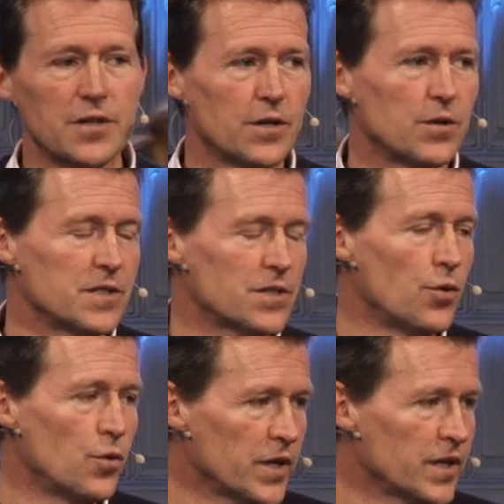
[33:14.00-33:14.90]
that God is
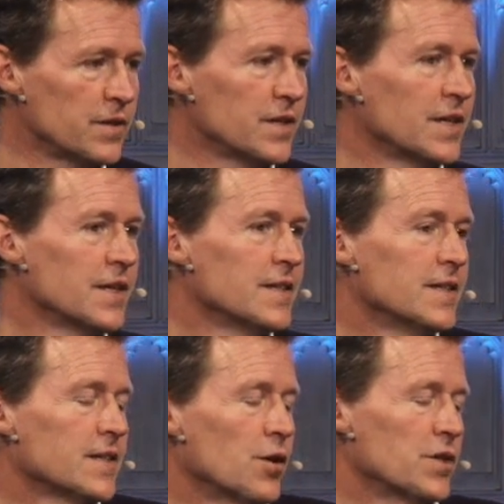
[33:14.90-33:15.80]
calling you,
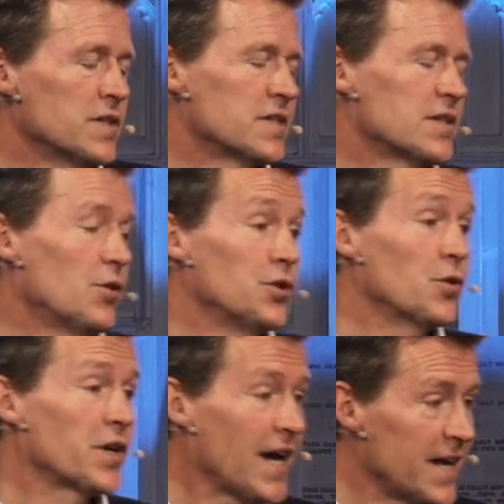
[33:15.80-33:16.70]
God is on
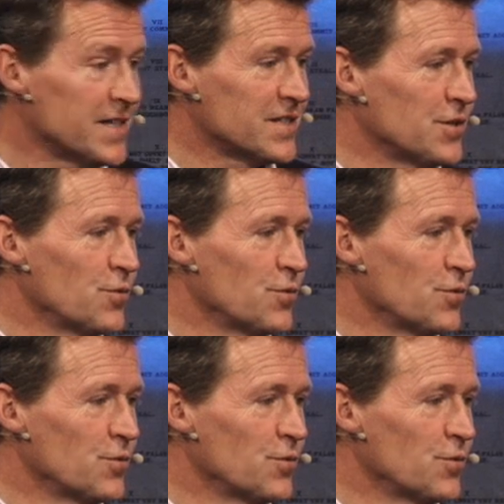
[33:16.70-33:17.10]
your case,